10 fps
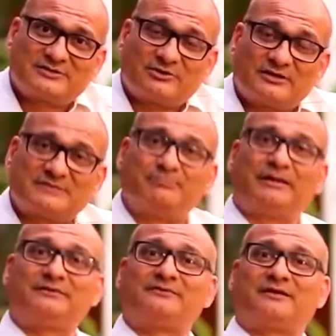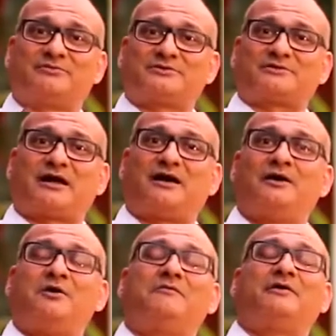this is called as bhadra
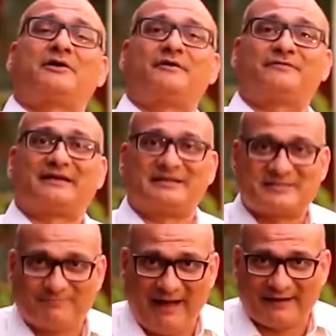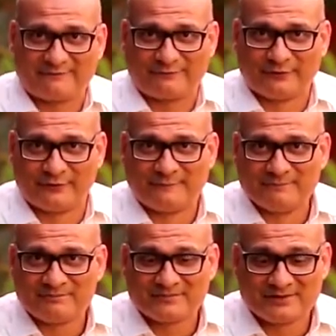musta, one of the
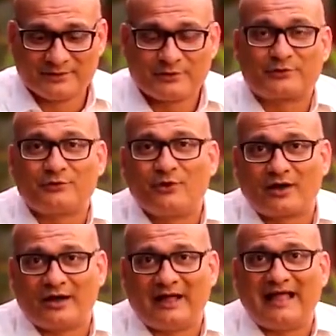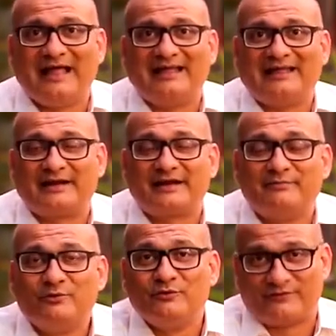respectful roga
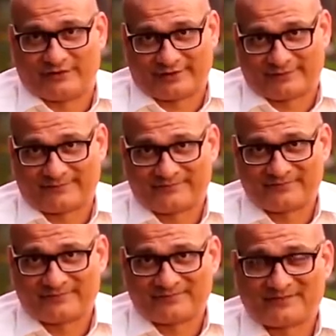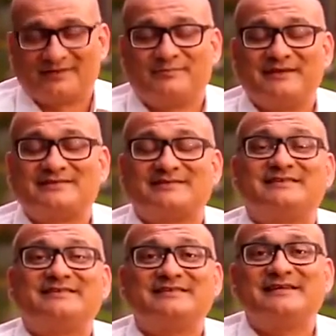remover, means
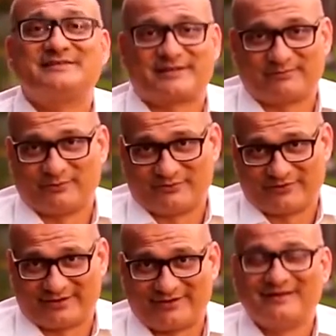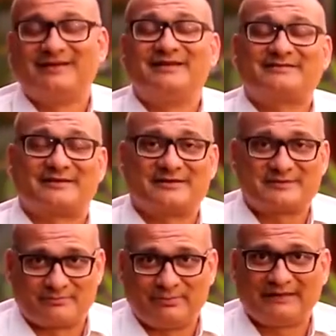disease remover. So
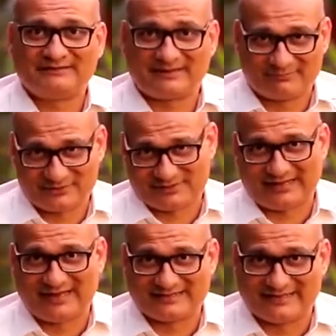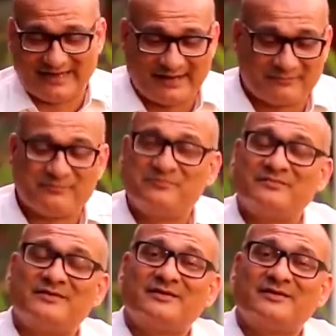bhadra musta is a name.